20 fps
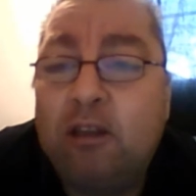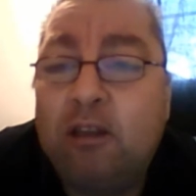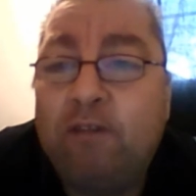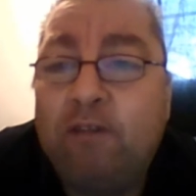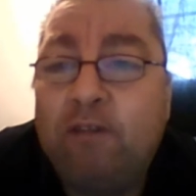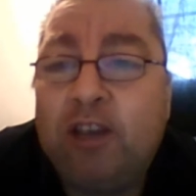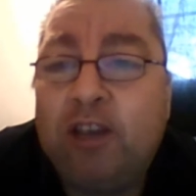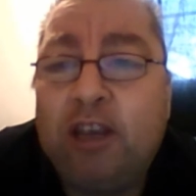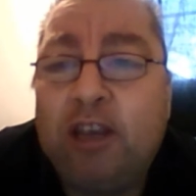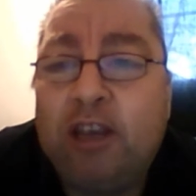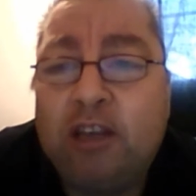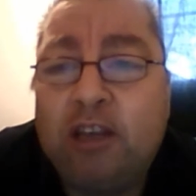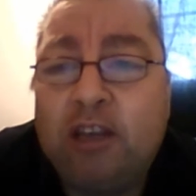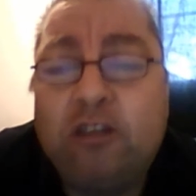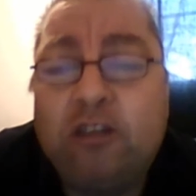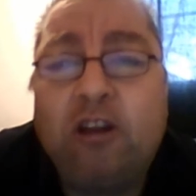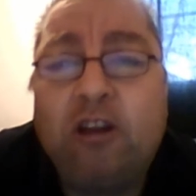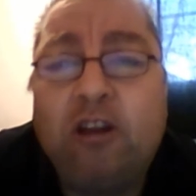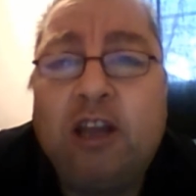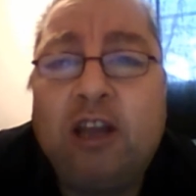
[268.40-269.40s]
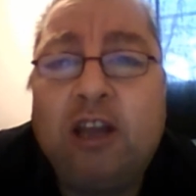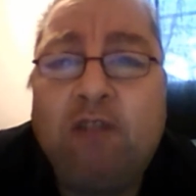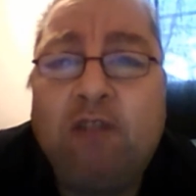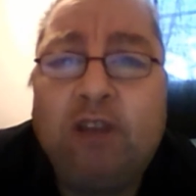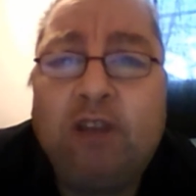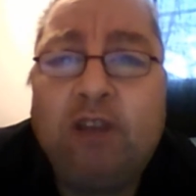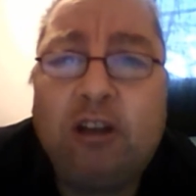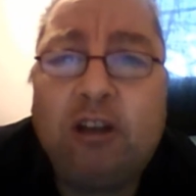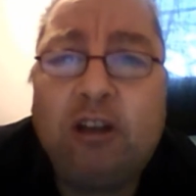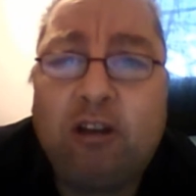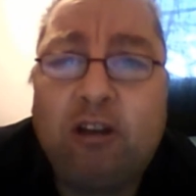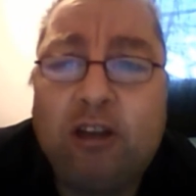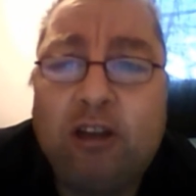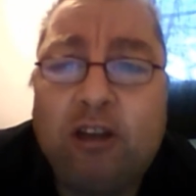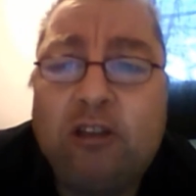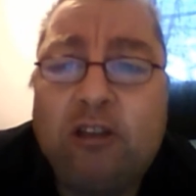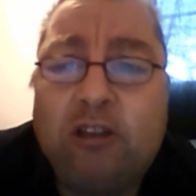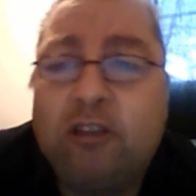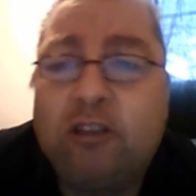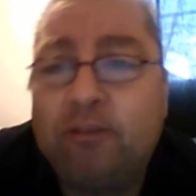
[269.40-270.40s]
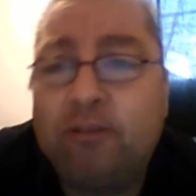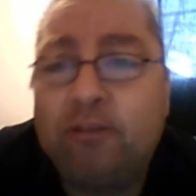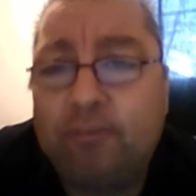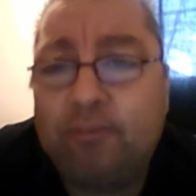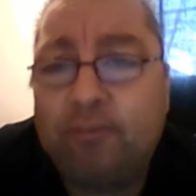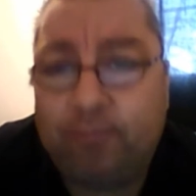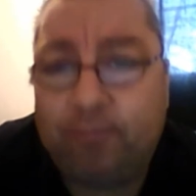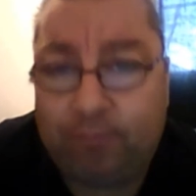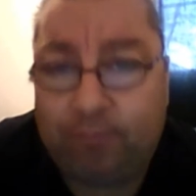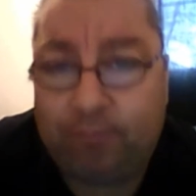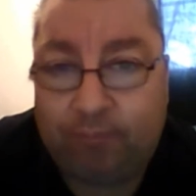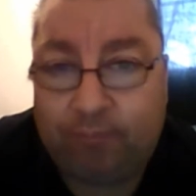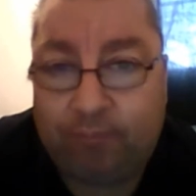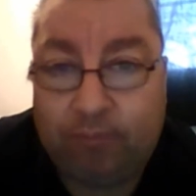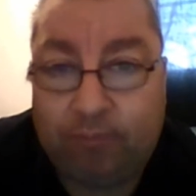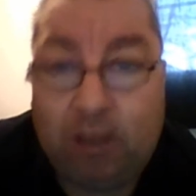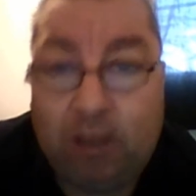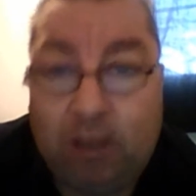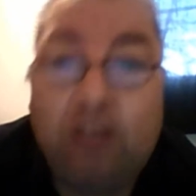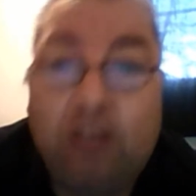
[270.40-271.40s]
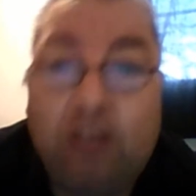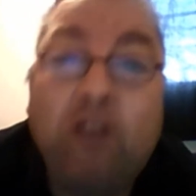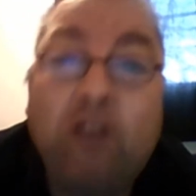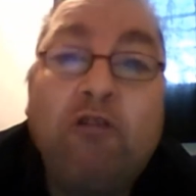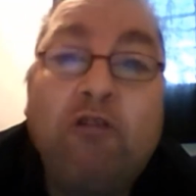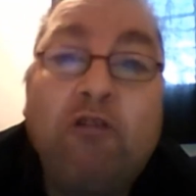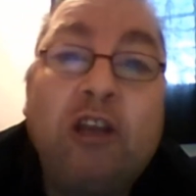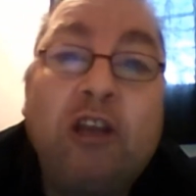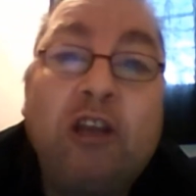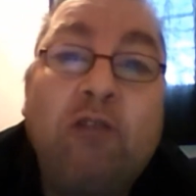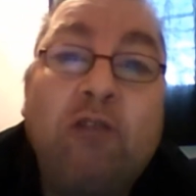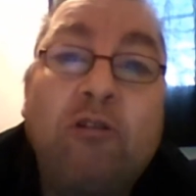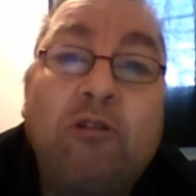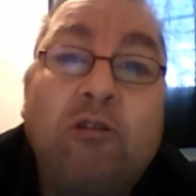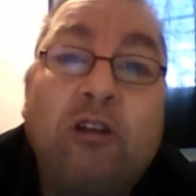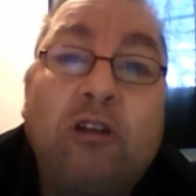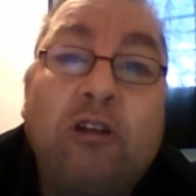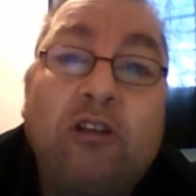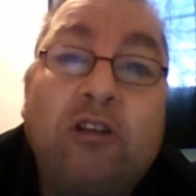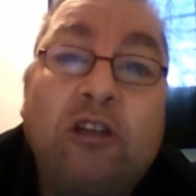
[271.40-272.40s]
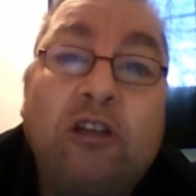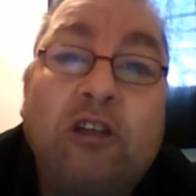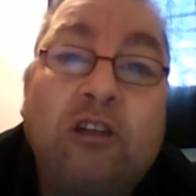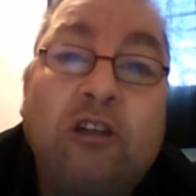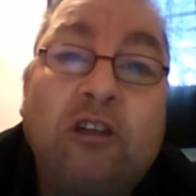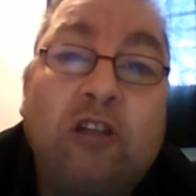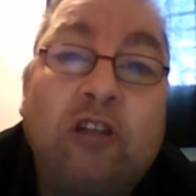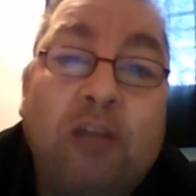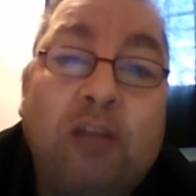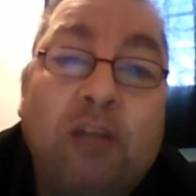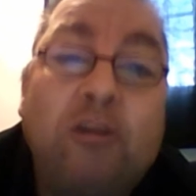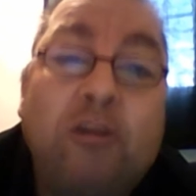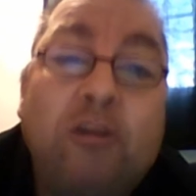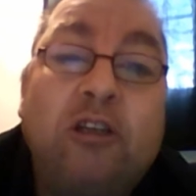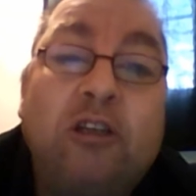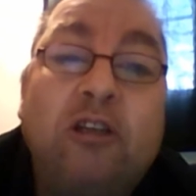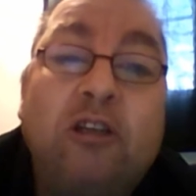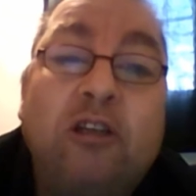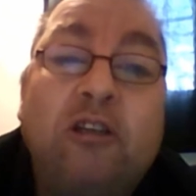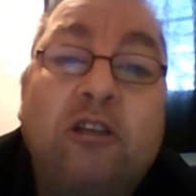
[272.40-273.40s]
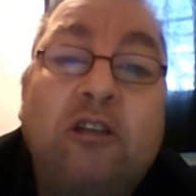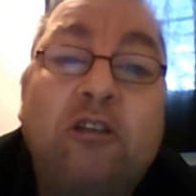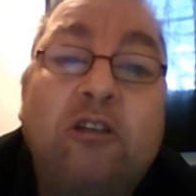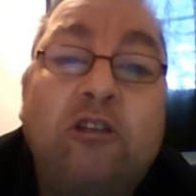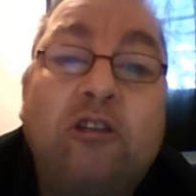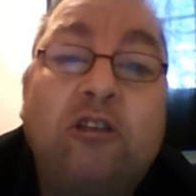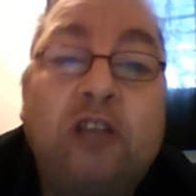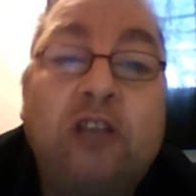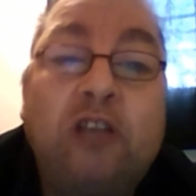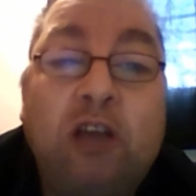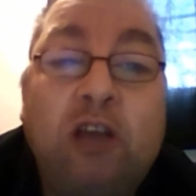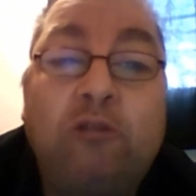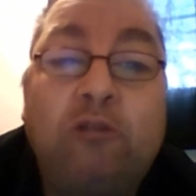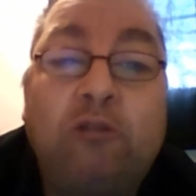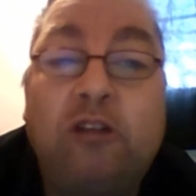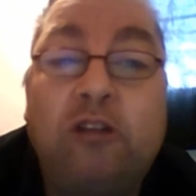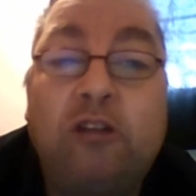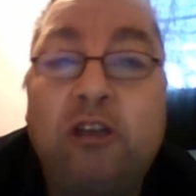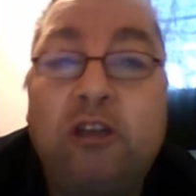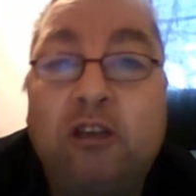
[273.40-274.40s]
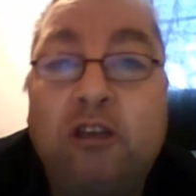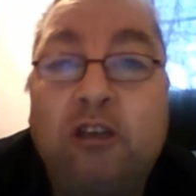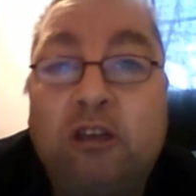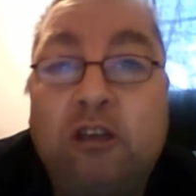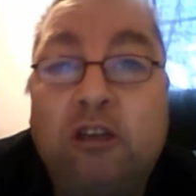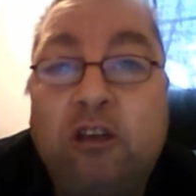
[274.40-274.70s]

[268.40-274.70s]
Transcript: The thing is, I now realise that chronic illness isn't limited to the elderly.